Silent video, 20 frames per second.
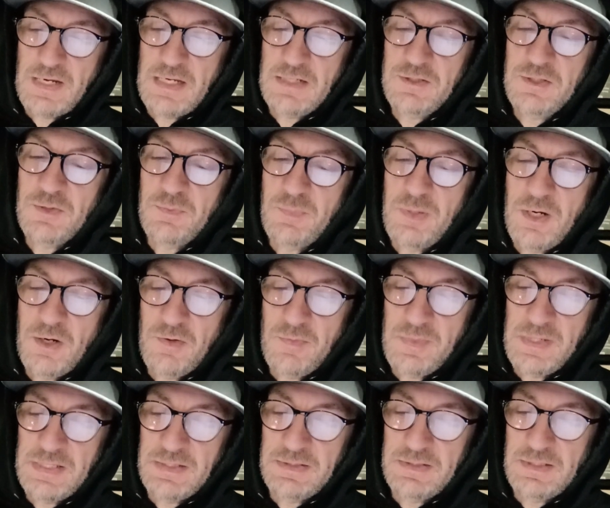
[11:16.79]
ancient
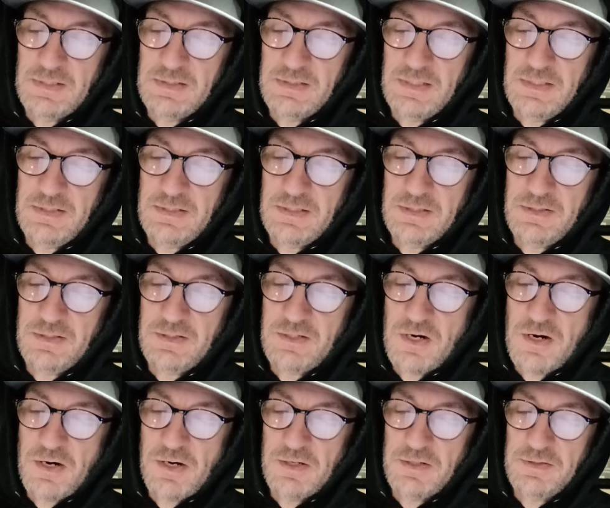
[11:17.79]
pyramids and distant
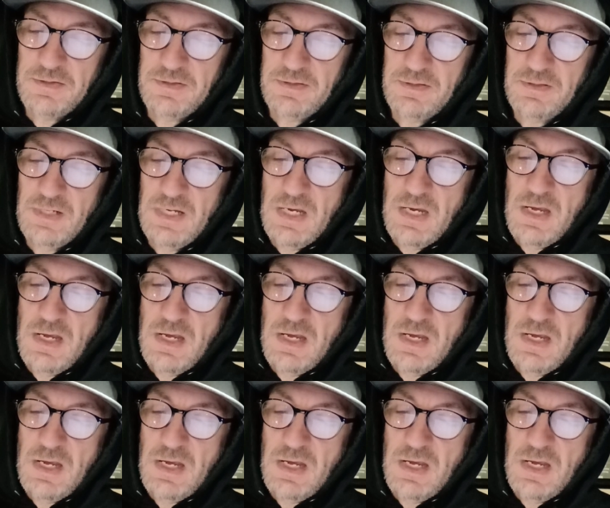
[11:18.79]
stars